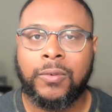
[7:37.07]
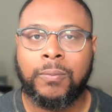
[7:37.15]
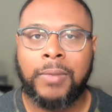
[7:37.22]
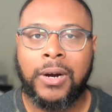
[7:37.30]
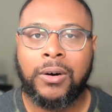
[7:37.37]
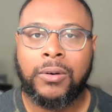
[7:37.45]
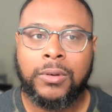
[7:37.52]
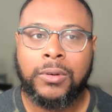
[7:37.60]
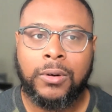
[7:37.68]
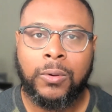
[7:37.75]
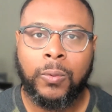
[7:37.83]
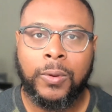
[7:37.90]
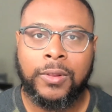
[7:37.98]
My whole
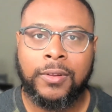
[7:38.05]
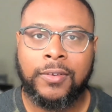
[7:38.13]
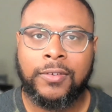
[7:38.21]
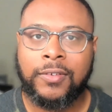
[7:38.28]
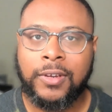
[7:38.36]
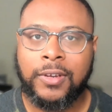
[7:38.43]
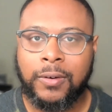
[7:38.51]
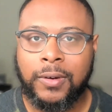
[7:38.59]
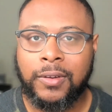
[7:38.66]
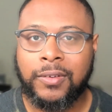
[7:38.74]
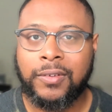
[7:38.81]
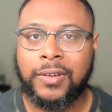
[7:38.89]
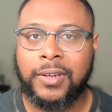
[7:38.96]
goal with this series
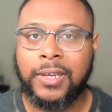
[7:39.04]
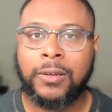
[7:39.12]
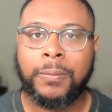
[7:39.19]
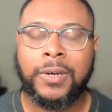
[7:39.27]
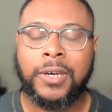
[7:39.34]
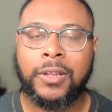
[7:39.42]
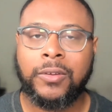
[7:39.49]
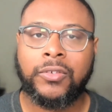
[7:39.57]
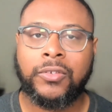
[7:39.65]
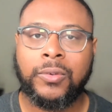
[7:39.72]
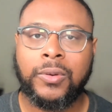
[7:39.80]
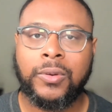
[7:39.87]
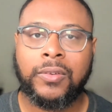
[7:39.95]
is to help other
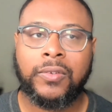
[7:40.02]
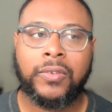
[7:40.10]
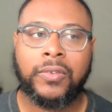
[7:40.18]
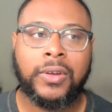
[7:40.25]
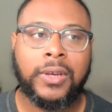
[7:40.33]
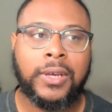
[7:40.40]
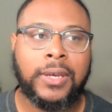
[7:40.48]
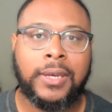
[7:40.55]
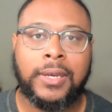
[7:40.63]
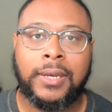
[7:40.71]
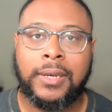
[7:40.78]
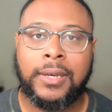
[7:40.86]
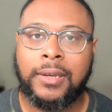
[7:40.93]
students
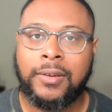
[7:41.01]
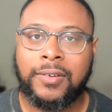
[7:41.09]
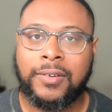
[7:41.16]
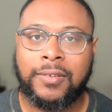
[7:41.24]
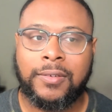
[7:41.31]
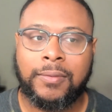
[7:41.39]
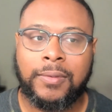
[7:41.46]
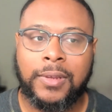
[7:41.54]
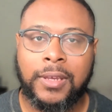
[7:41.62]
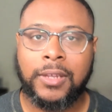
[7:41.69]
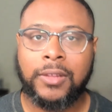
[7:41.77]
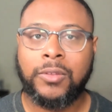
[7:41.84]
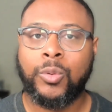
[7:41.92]
just
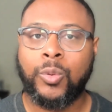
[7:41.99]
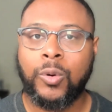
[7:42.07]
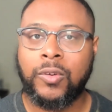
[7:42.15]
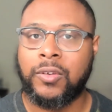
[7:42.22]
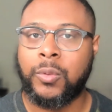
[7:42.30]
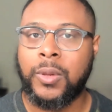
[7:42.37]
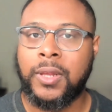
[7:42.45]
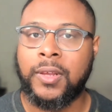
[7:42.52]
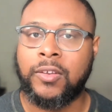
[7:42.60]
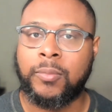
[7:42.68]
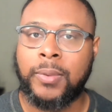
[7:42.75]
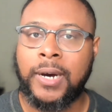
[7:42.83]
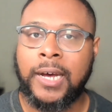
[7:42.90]
get through courses as quick as
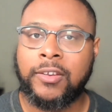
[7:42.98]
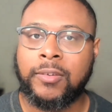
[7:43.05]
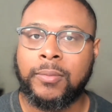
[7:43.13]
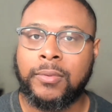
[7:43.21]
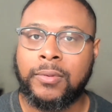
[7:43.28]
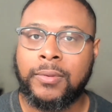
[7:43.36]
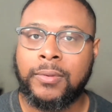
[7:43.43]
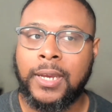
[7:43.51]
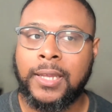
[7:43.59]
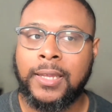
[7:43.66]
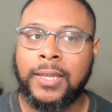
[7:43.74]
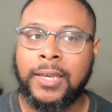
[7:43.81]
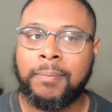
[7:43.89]
possible.
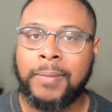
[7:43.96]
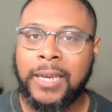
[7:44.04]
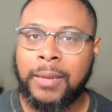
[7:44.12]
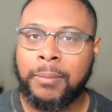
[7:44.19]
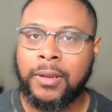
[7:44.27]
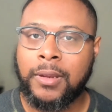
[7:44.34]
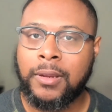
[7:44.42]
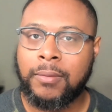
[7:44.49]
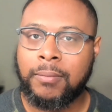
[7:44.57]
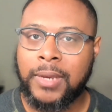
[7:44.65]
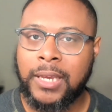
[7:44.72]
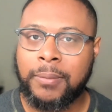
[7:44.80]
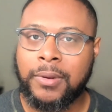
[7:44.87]
And then
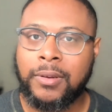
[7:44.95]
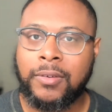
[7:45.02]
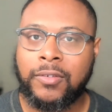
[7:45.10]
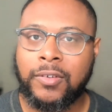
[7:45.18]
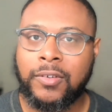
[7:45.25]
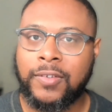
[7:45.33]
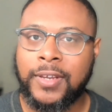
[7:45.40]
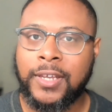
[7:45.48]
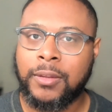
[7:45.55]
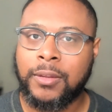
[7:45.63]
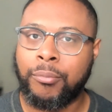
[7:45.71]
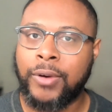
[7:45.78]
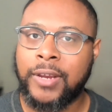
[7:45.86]
maybe just hit the
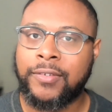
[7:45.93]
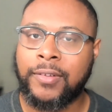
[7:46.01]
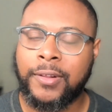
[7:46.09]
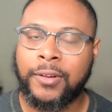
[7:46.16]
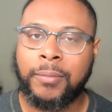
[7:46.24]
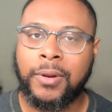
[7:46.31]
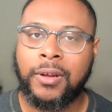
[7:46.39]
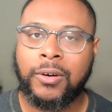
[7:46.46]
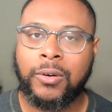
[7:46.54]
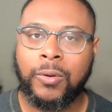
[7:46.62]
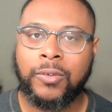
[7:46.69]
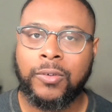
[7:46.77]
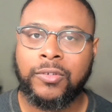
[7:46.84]
brakes a little bit on
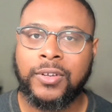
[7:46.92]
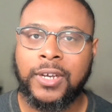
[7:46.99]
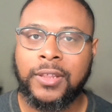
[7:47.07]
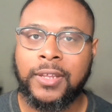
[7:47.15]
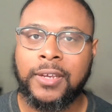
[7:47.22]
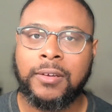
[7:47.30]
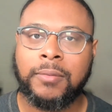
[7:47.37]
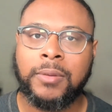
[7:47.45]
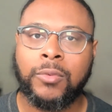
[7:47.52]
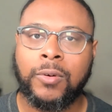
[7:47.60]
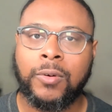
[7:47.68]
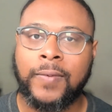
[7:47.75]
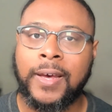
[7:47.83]
courses that I think could be
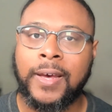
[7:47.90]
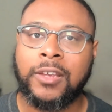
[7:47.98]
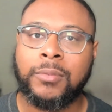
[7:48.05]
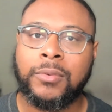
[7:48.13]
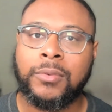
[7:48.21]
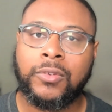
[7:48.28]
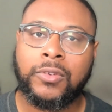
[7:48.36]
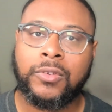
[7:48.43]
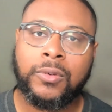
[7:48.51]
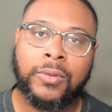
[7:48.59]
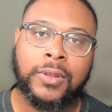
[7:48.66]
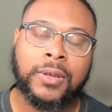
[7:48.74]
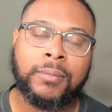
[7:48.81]
more valuable
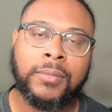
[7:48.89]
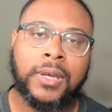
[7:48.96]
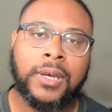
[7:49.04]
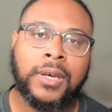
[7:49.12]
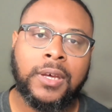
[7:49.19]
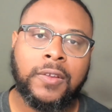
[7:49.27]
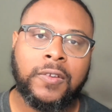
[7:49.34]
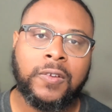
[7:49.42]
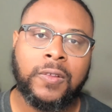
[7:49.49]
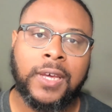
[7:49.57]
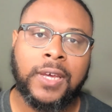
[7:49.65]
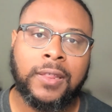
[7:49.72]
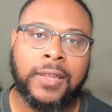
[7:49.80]
to them so
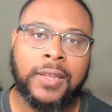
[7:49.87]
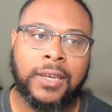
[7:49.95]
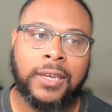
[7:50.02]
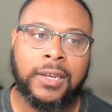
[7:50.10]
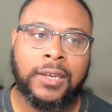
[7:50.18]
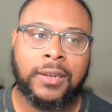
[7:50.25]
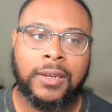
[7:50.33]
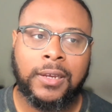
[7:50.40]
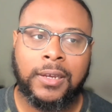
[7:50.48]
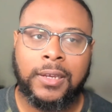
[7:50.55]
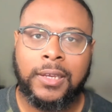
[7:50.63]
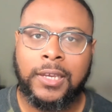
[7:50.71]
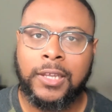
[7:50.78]
that they can
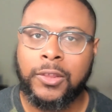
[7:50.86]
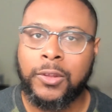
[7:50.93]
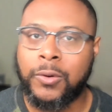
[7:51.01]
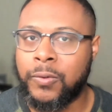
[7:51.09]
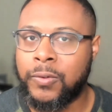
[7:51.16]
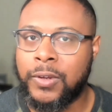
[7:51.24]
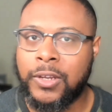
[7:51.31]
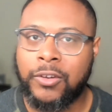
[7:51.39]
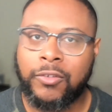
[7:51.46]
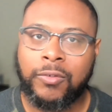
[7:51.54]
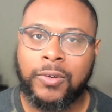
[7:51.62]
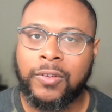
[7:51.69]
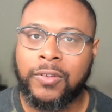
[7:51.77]
get those
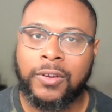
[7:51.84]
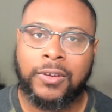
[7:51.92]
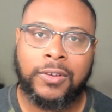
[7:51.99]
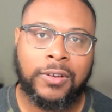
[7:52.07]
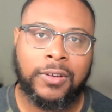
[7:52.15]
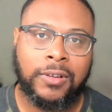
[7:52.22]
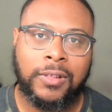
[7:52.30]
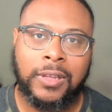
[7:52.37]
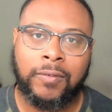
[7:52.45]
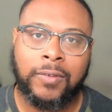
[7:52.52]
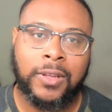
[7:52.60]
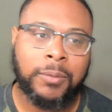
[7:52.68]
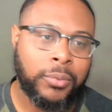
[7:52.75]
intrinsic
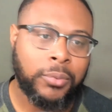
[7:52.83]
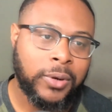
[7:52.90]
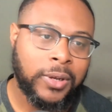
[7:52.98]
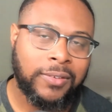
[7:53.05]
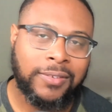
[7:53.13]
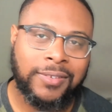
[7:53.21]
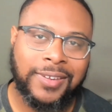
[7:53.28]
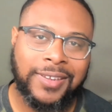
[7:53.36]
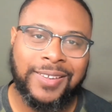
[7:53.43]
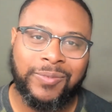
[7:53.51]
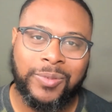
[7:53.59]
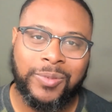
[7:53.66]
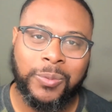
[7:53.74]
level up points,
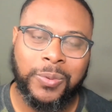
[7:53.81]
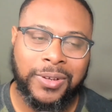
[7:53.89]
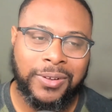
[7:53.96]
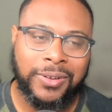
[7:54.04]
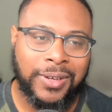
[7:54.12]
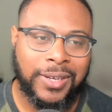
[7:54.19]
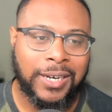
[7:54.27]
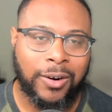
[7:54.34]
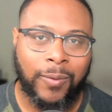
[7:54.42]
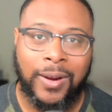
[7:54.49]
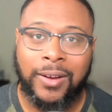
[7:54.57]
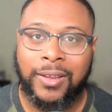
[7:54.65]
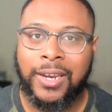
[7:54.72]
if you will,
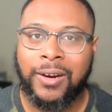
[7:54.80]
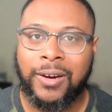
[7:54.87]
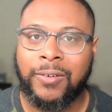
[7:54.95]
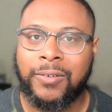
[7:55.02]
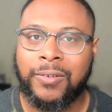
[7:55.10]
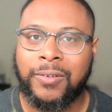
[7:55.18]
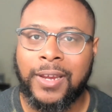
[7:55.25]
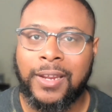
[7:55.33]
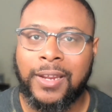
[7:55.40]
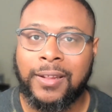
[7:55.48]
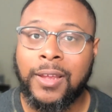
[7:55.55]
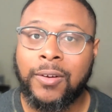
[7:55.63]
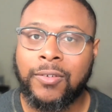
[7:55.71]
around character and
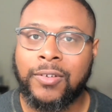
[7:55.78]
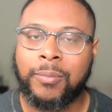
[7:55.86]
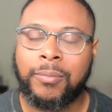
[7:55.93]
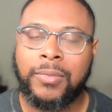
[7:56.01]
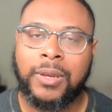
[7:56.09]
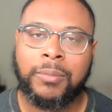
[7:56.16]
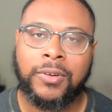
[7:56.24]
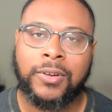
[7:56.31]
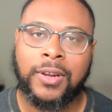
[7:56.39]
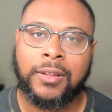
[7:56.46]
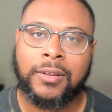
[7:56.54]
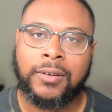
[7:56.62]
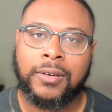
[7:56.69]
leadership in
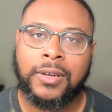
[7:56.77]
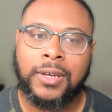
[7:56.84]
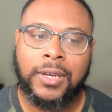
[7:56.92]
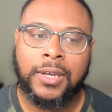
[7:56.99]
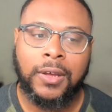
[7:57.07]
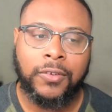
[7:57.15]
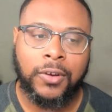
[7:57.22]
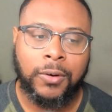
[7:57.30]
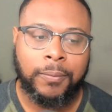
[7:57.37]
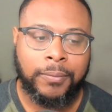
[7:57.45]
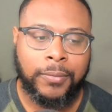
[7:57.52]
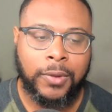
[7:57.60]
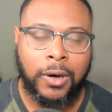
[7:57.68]
particular. So
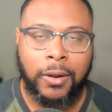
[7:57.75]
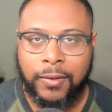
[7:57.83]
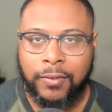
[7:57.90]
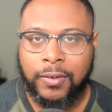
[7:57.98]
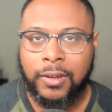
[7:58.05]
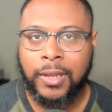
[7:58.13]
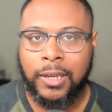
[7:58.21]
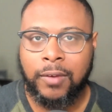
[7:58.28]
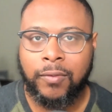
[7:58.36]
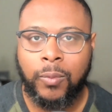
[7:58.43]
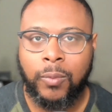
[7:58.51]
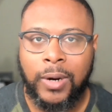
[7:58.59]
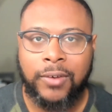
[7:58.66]
all that said, thank you
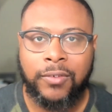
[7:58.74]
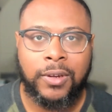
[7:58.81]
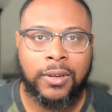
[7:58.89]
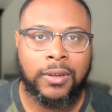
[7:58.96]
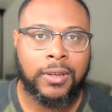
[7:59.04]
for watching.